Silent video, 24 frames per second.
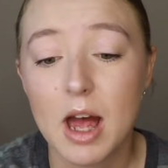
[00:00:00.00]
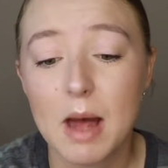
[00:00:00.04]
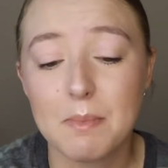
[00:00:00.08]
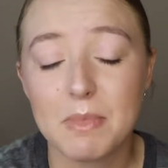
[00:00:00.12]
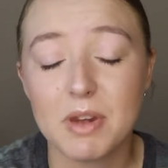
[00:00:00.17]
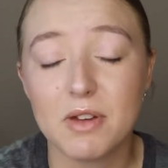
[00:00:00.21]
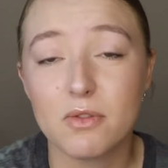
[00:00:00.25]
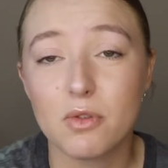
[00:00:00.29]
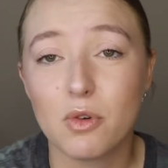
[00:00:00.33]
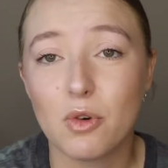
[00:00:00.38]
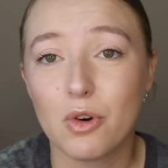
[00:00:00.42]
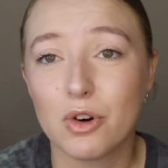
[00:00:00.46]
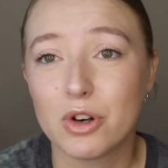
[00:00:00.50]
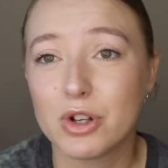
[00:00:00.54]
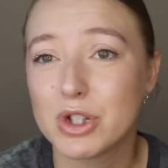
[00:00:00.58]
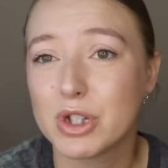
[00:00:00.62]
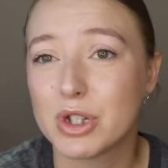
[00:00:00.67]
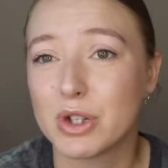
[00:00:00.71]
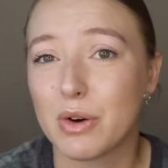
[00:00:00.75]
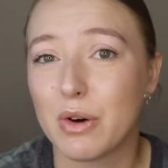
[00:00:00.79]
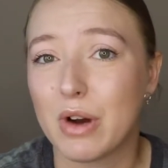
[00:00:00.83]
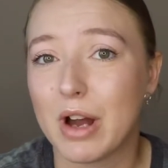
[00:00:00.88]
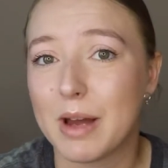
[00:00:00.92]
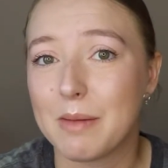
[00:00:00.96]
before,
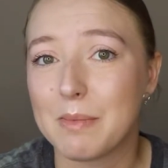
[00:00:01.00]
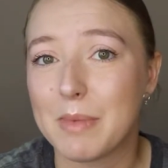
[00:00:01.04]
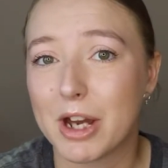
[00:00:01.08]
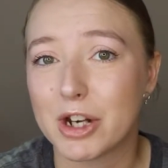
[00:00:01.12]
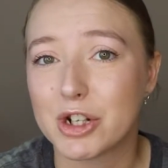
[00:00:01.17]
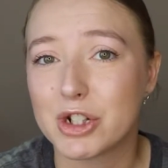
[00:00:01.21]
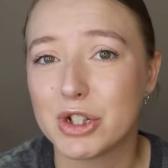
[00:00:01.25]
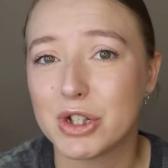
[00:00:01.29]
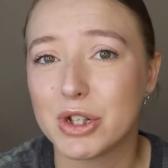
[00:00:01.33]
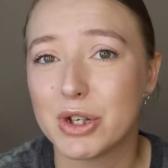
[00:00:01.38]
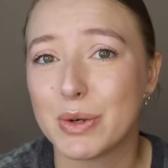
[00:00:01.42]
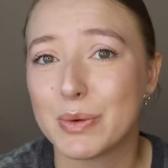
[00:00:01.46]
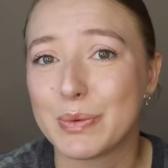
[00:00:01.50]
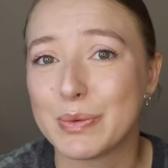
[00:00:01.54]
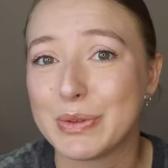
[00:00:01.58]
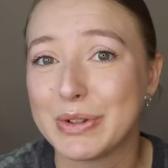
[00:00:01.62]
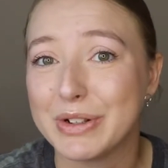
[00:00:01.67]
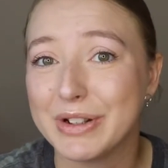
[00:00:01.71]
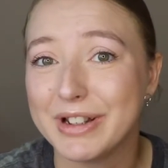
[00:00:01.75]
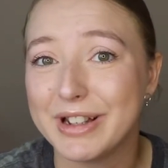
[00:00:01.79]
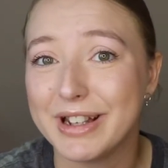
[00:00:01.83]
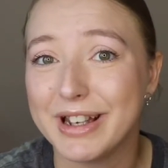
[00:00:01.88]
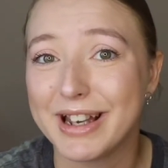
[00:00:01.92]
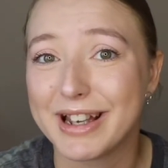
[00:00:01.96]
so I'm actually
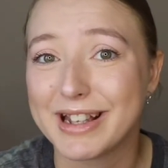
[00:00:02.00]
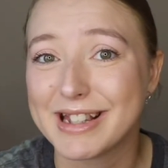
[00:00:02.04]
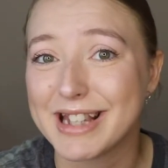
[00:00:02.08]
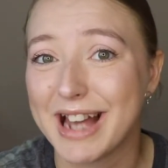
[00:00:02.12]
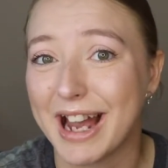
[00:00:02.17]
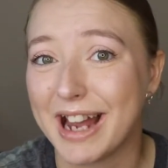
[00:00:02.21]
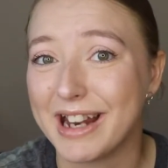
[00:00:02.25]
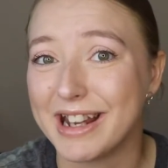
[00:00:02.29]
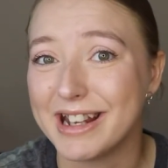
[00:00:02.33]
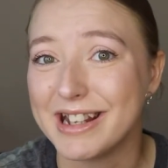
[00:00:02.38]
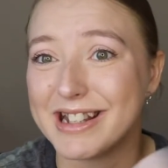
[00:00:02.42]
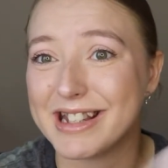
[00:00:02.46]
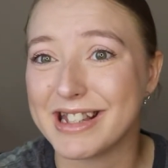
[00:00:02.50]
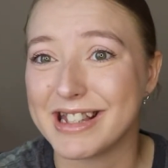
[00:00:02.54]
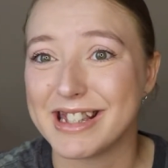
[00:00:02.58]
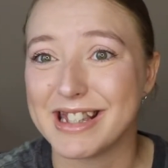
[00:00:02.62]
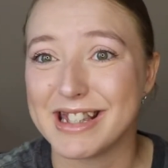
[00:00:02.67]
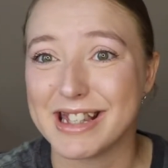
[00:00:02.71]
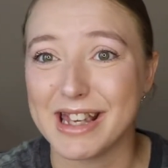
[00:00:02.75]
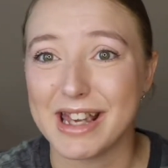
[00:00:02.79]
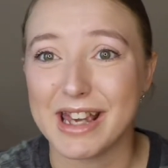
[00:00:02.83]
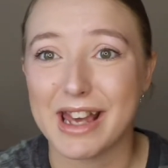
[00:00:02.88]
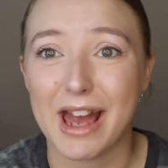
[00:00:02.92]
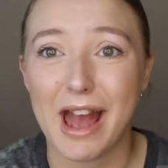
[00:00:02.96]
really excited to
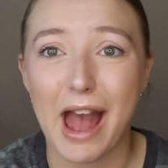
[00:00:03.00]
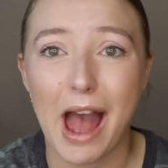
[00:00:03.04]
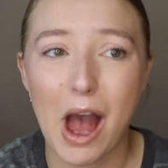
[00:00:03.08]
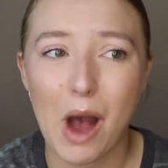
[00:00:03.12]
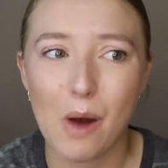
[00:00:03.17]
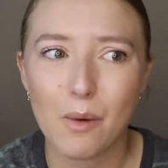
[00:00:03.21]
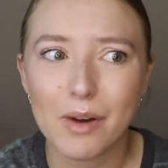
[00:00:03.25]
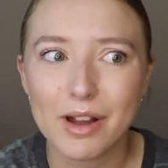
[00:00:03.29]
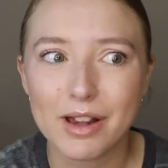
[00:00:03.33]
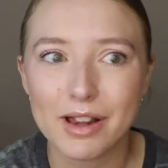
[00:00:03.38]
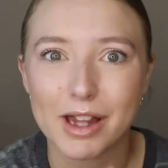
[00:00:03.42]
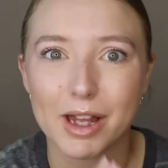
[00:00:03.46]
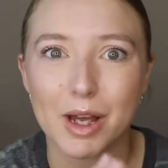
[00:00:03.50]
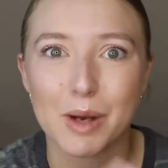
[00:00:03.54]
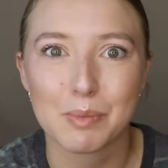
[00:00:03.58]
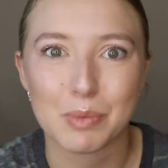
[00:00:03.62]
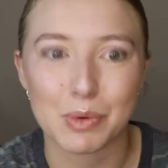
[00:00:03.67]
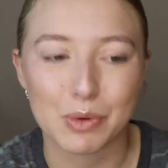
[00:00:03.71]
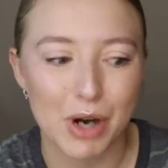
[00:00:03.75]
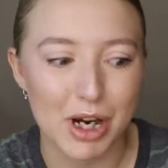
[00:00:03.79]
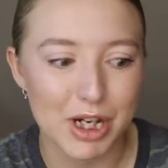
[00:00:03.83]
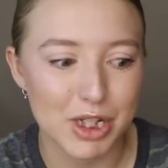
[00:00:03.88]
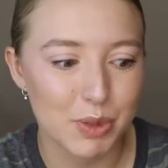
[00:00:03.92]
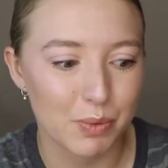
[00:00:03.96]
see how I like a
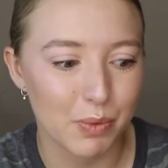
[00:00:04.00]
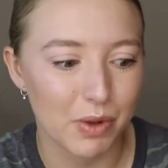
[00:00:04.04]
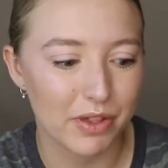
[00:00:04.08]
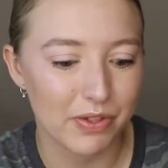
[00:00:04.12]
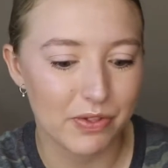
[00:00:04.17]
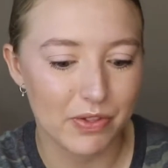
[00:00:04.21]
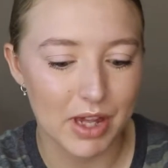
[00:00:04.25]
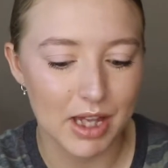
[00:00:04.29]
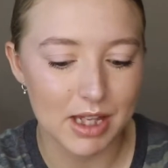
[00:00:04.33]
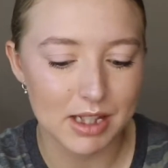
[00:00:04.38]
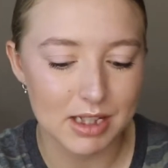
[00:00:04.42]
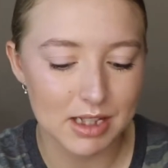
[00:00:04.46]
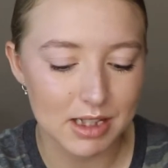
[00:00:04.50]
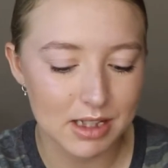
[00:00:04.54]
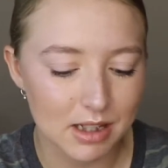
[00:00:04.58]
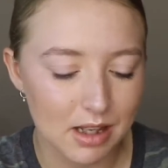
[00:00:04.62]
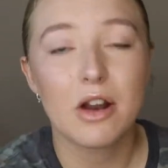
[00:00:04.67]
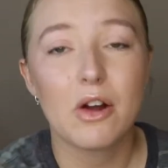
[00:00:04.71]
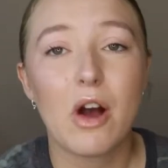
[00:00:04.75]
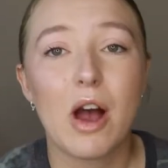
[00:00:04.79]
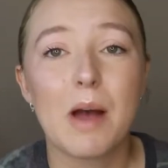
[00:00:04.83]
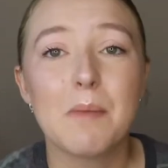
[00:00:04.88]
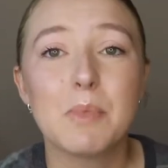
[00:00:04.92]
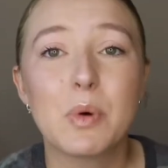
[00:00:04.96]
brush with these.
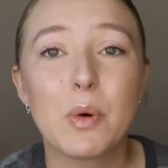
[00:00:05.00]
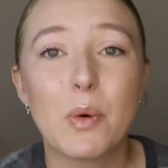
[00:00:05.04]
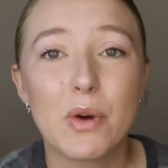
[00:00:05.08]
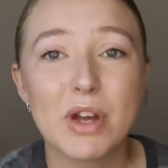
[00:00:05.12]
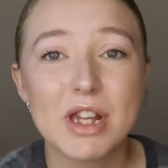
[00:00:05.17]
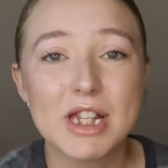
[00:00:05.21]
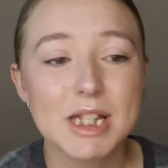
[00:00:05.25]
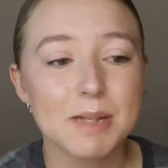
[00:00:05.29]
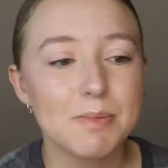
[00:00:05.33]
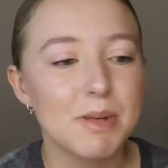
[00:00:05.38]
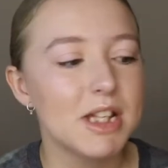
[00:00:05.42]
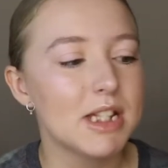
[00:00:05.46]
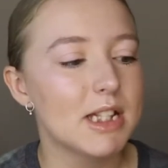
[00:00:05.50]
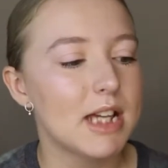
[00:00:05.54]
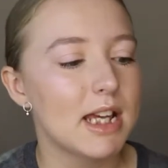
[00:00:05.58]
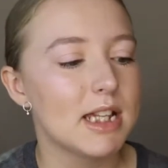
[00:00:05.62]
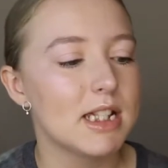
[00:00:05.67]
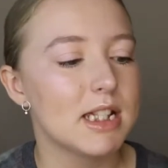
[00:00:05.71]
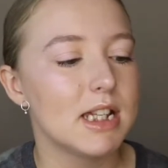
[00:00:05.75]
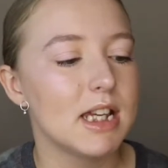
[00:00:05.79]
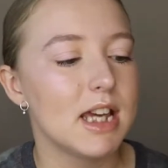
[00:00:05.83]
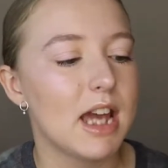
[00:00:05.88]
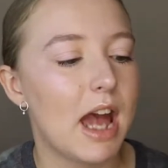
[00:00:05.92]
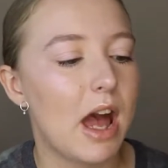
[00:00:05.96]
Now I'm going to be
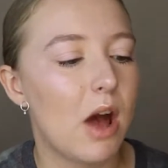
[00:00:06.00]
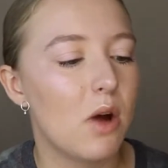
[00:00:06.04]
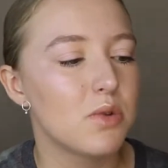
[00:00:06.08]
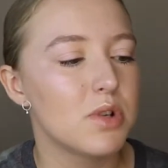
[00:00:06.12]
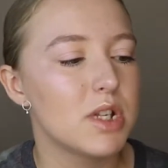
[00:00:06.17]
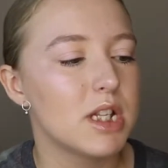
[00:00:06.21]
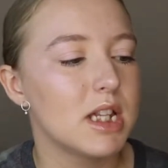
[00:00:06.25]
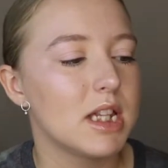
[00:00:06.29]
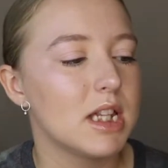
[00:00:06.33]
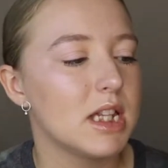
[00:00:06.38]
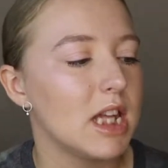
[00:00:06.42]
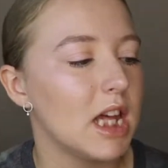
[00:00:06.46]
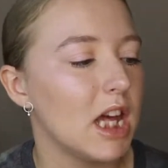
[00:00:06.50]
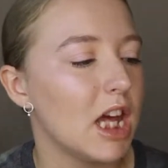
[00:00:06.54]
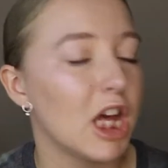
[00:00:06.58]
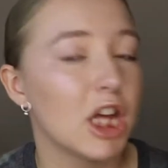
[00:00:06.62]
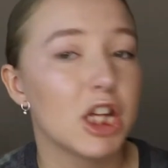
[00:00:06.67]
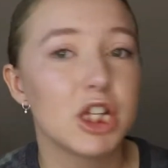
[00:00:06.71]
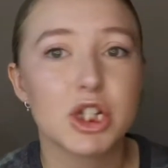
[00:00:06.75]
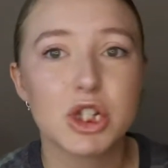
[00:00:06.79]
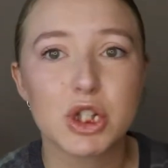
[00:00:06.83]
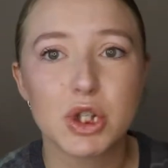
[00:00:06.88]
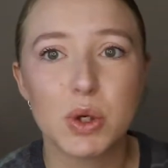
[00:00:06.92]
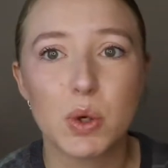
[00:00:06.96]
testing out
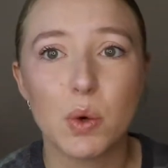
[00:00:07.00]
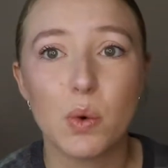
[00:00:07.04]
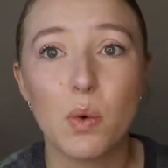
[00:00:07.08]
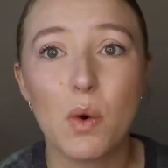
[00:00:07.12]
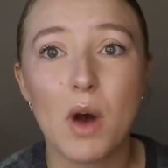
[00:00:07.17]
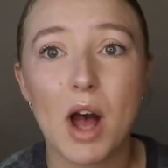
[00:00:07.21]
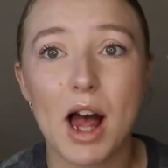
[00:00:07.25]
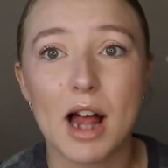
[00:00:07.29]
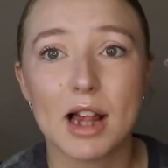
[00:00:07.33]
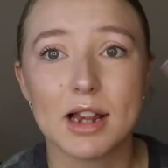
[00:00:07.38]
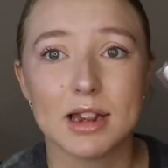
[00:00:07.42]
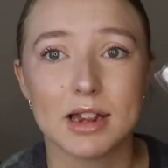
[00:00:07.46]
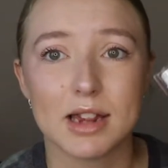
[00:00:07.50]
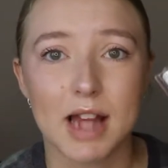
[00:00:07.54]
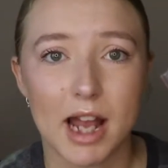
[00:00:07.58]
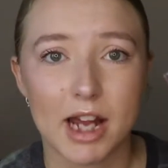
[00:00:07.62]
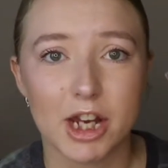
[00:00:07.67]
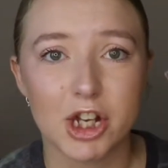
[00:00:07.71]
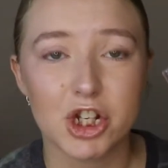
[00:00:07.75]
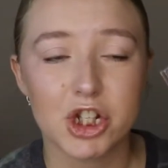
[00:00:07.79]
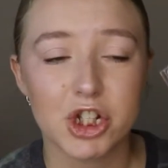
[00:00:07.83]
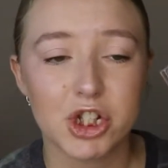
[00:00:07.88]
the two lightest